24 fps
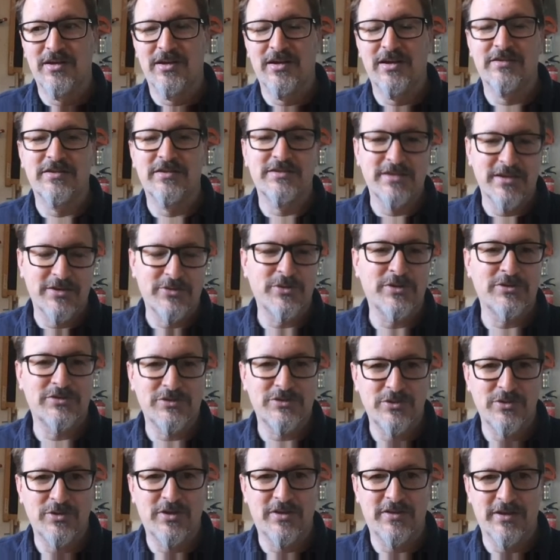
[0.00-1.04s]
and the Tinkering
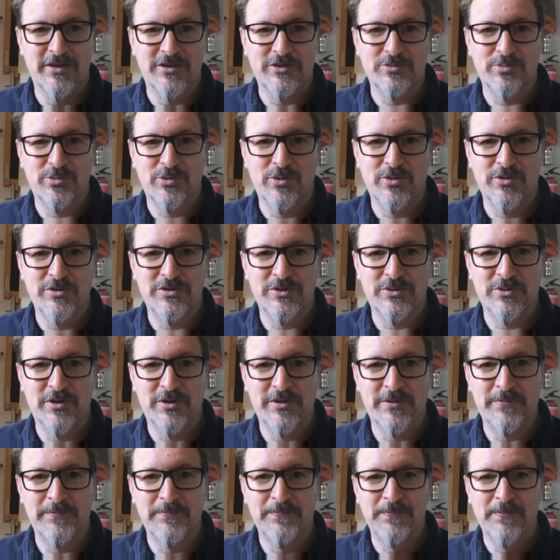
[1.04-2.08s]
Studio at the
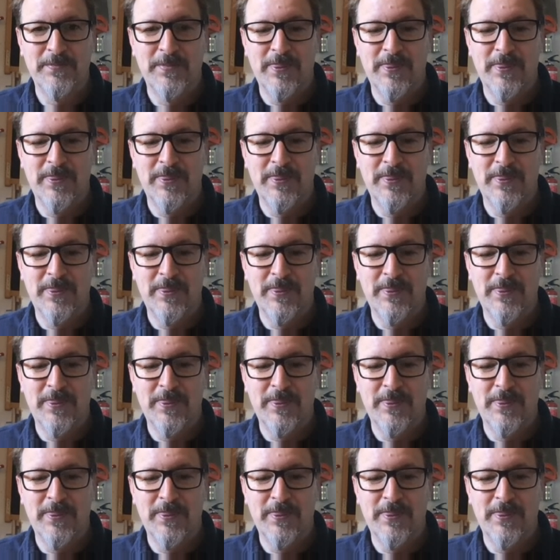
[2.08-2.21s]
Exploratorium